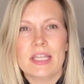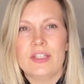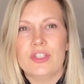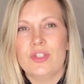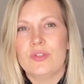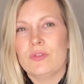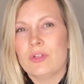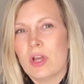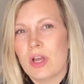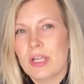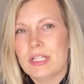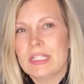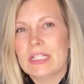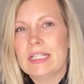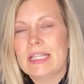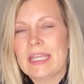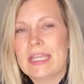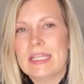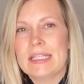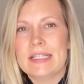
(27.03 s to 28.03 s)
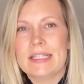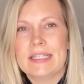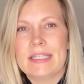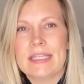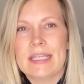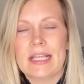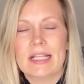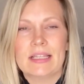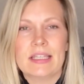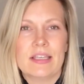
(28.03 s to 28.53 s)
and do not delay in
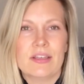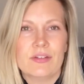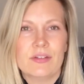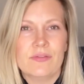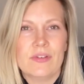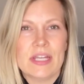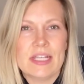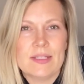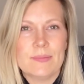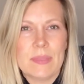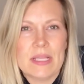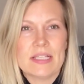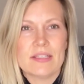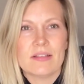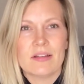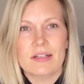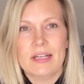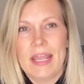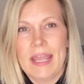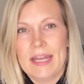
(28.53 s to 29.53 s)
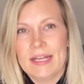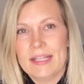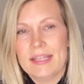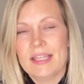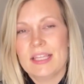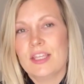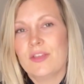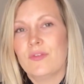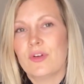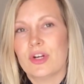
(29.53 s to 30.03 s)
seeking legal advice based on
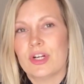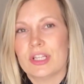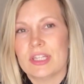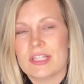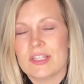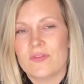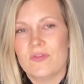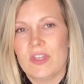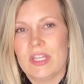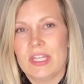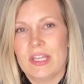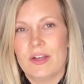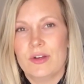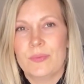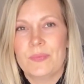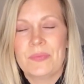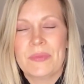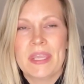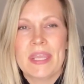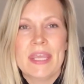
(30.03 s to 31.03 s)
anything you've heard in this video.